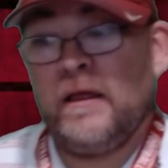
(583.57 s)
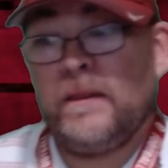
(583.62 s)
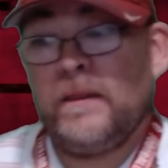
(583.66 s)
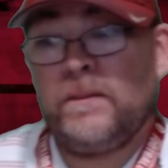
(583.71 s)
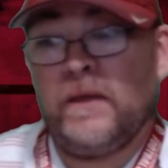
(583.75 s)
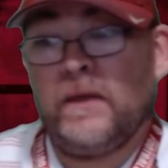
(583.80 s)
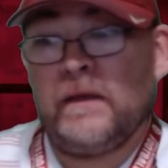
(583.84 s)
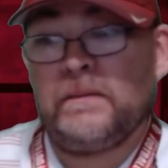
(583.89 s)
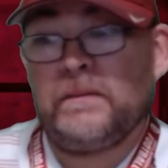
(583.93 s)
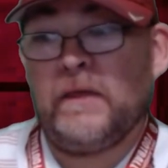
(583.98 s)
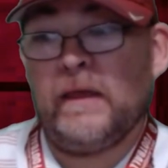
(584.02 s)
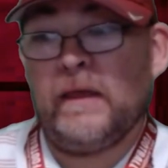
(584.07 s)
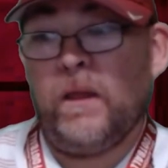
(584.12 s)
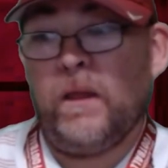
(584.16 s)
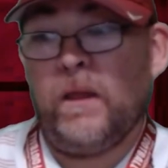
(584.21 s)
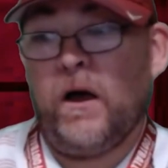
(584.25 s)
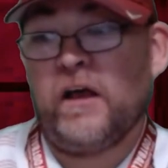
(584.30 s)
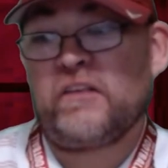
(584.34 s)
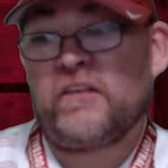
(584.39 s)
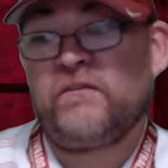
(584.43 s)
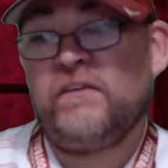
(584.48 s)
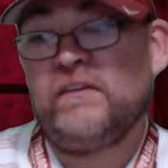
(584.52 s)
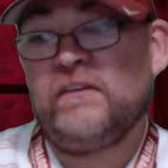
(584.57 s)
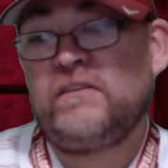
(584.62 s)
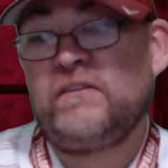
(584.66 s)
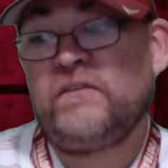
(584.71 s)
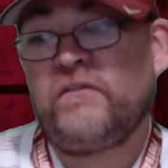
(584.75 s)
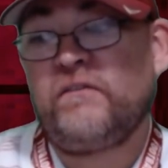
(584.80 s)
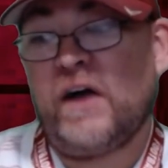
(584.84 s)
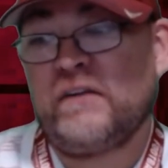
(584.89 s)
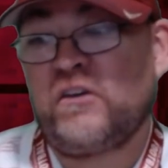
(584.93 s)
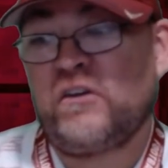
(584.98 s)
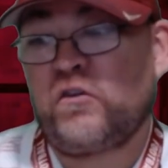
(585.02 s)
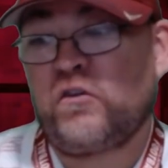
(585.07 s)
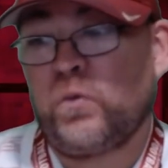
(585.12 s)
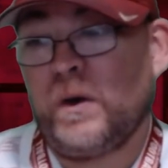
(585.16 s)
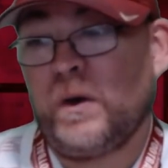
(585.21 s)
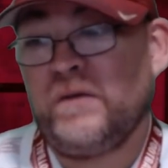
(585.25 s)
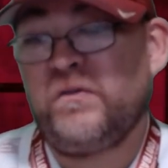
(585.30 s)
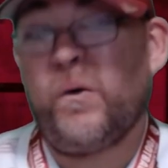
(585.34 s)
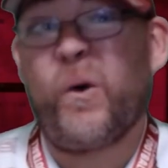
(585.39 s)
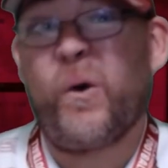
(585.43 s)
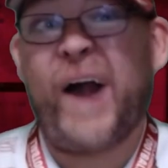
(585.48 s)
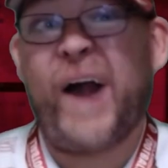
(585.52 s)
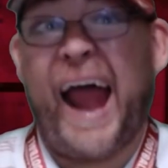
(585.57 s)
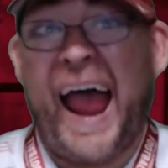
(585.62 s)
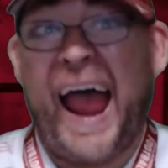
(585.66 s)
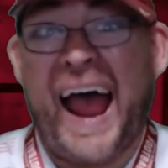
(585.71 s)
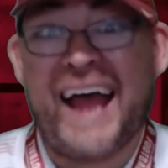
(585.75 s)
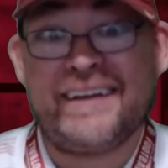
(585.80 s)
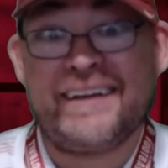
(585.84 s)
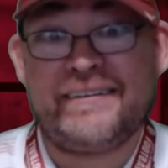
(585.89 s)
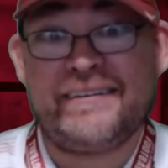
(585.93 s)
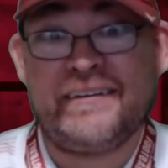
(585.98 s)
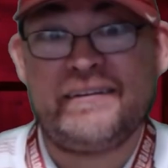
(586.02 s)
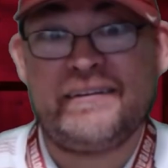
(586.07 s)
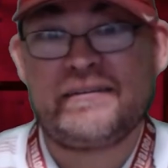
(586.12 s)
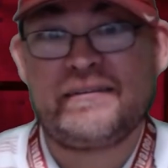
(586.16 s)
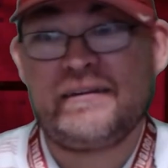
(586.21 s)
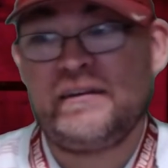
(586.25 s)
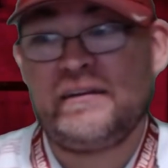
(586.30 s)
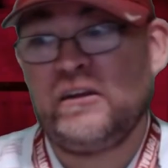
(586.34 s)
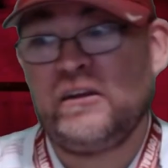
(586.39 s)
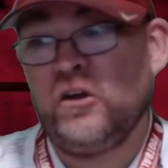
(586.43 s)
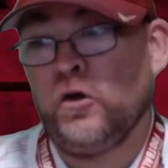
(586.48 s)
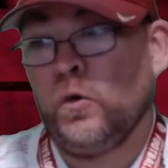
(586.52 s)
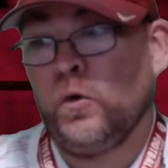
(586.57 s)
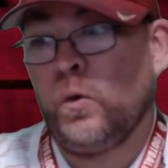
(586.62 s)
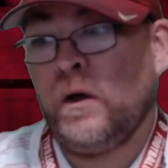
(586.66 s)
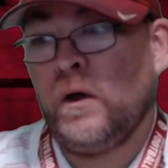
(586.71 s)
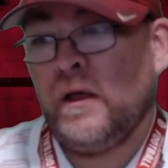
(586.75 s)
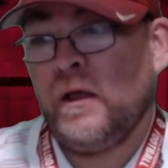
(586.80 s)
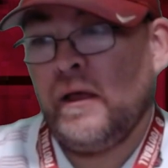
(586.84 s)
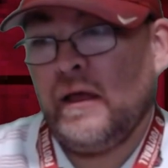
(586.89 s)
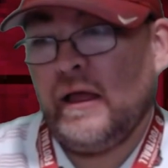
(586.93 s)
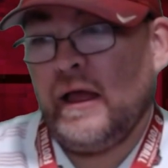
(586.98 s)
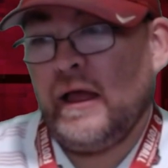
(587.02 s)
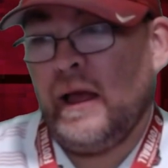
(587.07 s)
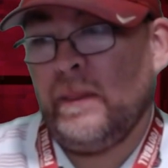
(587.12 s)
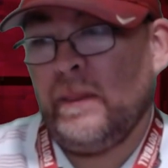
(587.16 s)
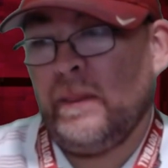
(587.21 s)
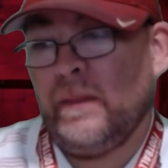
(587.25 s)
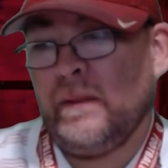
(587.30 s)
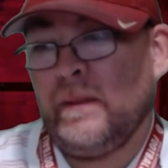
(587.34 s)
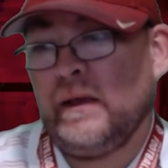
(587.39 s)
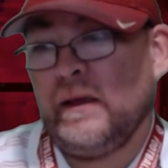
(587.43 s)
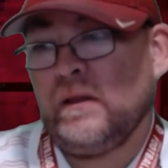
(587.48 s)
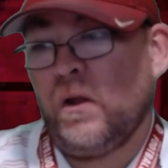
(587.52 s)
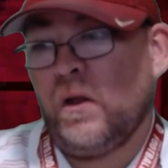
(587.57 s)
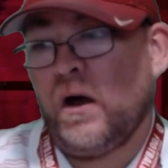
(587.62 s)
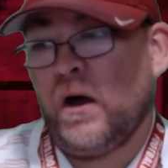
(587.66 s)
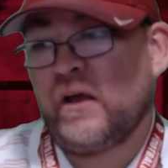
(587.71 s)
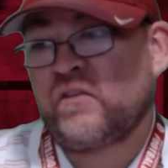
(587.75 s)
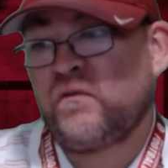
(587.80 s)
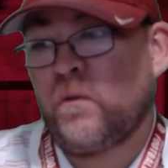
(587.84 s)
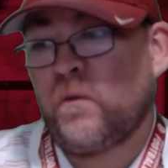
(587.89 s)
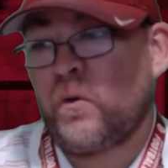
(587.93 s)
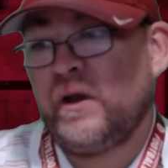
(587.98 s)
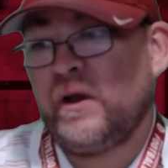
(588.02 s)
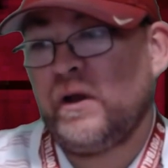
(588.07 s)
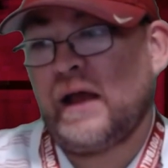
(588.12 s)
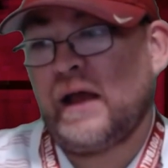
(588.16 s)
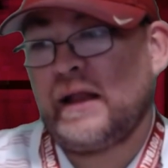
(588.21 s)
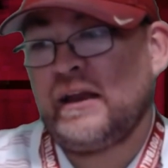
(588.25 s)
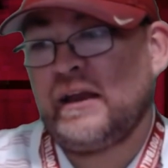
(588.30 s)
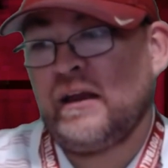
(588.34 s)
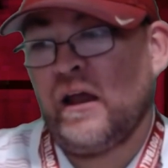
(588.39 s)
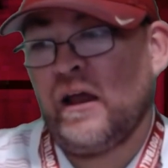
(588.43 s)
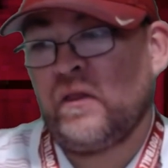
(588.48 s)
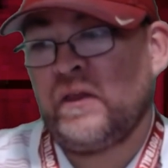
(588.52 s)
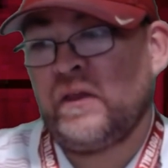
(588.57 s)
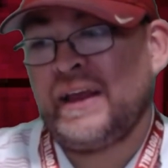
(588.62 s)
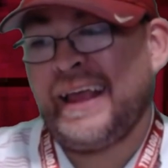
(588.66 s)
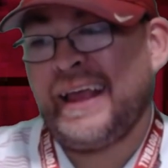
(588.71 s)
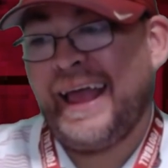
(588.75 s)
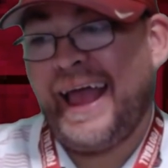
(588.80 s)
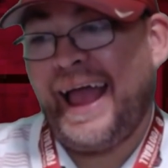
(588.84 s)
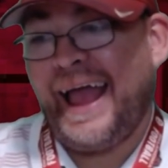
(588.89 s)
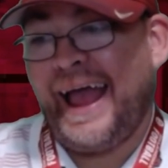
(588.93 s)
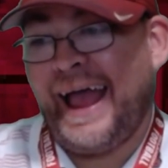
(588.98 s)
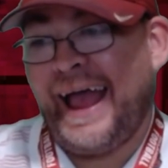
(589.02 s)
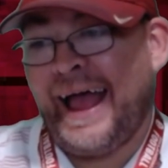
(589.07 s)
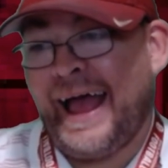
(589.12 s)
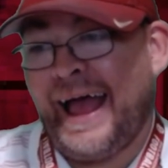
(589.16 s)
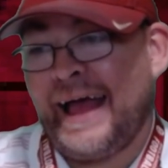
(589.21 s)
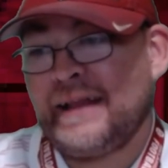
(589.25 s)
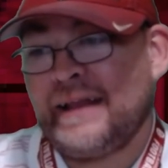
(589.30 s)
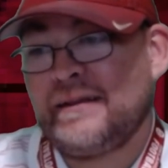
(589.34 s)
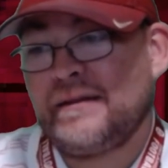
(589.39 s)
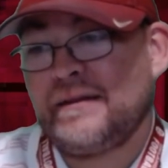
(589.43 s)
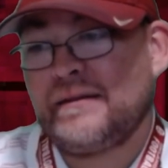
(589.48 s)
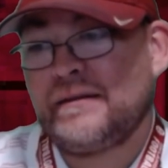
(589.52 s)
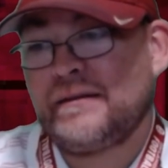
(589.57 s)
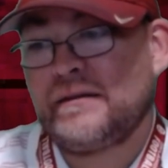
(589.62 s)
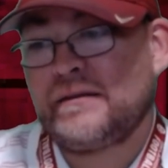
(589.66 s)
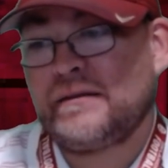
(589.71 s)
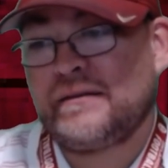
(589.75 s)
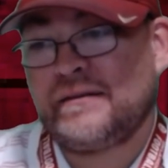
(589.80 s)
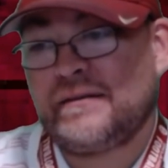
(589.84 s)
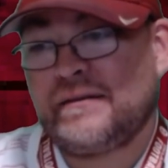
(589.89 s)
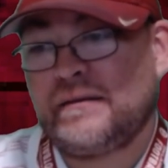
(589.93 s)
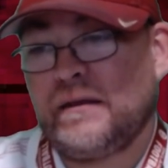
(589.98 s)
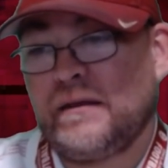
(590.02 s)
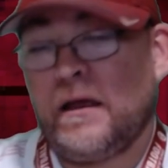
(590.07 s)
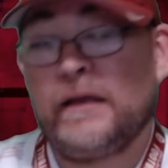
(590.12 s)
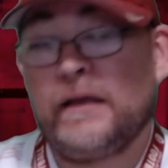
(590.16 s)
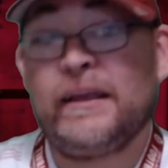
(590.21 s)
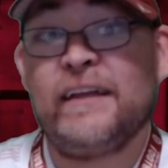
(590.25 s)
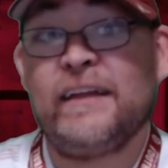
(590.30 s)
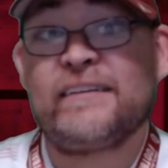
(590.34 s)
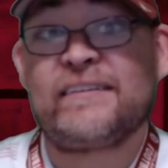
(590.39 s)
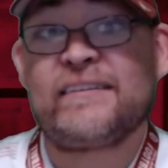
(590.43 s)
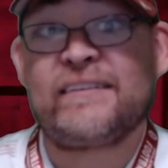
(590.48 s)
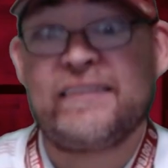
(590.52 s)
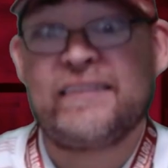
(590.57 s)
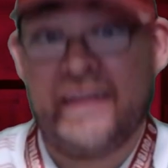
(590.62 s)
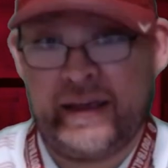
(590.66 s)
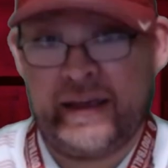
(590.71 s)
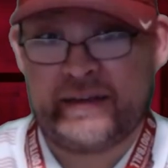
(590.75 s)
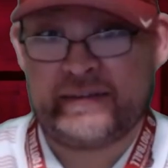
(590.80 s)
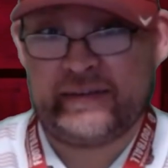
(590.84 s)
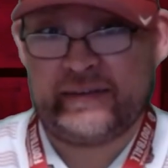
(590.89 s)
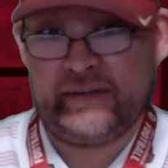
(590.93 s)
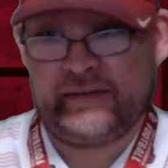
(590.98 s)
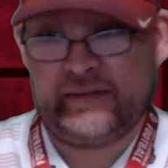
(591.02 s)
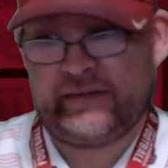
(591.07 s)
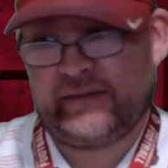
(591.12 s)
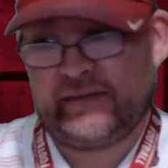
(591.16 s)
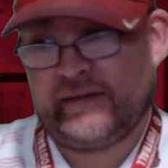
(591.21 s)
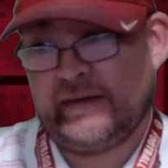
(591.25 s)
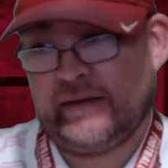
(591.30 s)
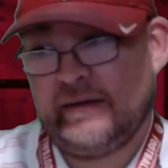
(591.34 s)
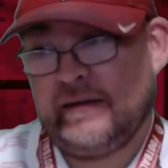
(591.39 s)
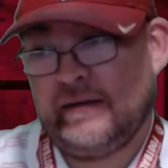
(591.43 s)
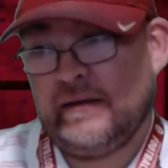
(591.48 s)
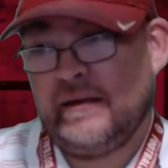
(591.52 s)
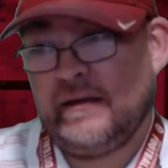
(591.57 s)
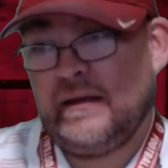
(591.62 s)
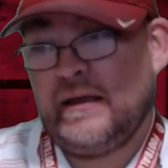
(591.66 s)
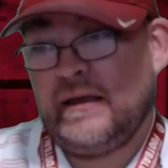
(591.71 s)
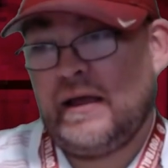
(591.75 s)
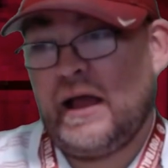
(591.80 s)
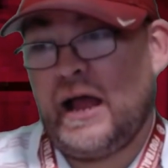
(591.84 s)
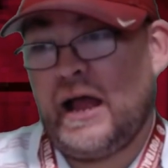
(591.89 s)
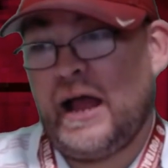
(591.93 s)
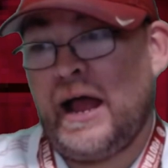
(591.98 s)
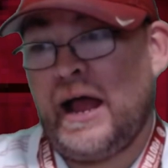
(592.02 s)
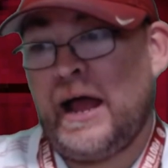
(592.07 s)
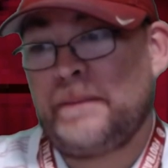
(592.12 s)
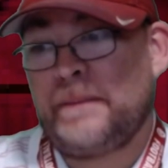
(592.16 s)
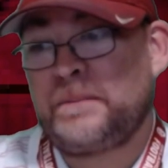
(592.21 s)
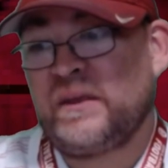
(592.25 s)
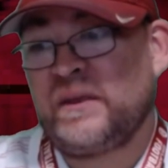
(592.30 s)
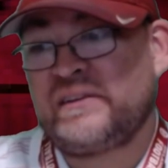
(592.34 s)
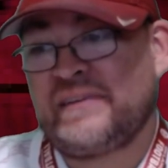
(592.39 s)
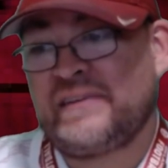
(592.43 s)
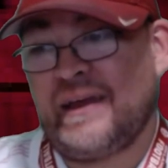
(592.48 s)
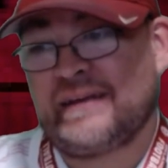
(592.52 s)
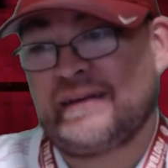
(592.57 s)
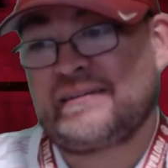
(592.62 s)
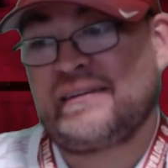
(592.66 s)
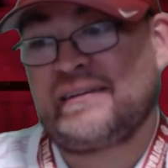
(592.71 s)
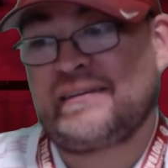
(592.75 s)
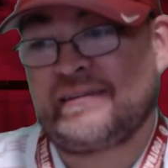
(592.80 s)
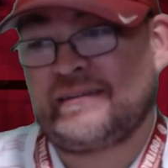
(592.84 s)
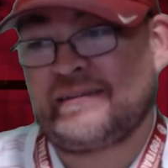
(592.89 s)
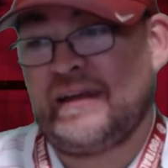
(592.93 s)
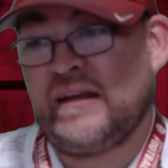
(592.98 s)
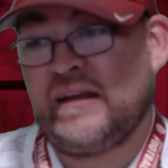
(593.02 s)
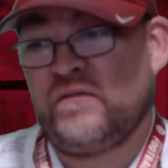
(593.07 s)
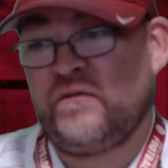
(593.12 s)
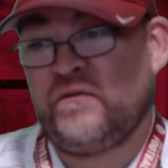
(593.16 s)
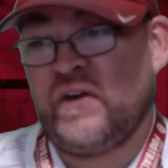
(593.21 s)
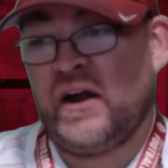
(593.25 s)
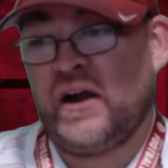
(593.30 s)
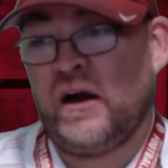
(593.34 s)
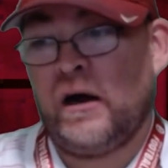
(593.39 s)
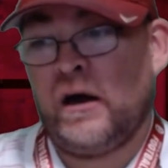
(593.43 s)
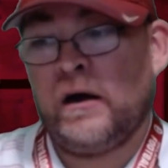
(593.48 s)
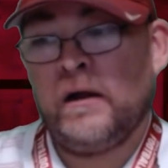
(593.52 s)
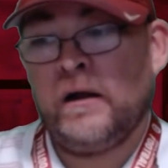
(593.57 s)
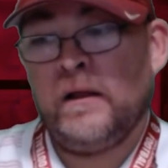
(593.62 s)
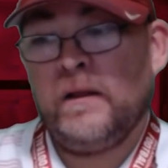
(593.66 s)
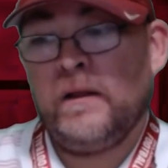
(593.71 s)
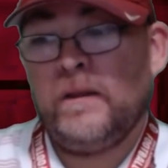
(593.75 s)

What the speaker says: They then lost 55-24 at TCU. And then they lost 49-0 against Texas at the Texas State Fair.